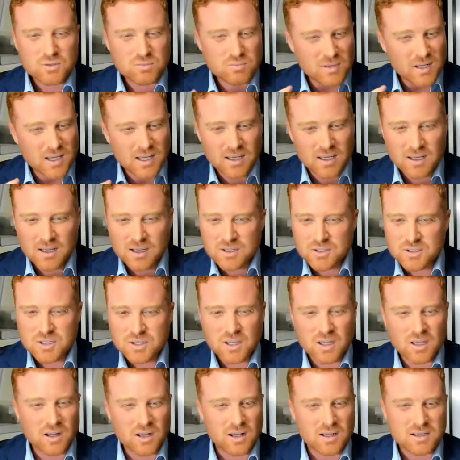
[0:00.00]
it is
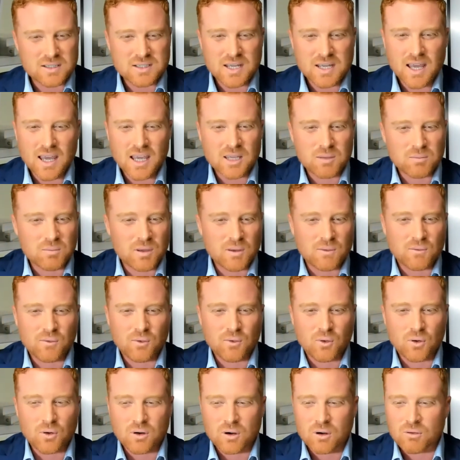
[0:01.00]
going to take me
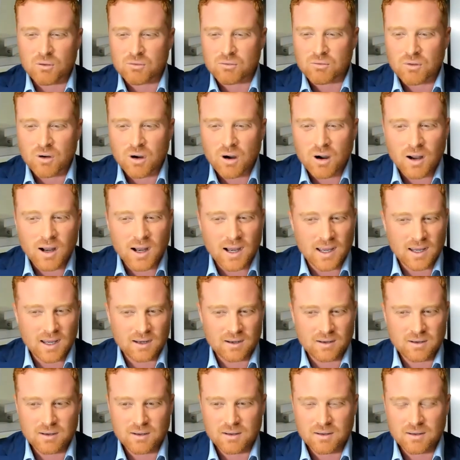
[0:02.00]
for a ride.
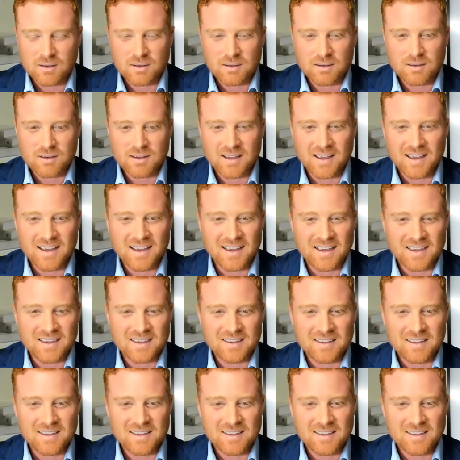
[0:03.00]
Hey,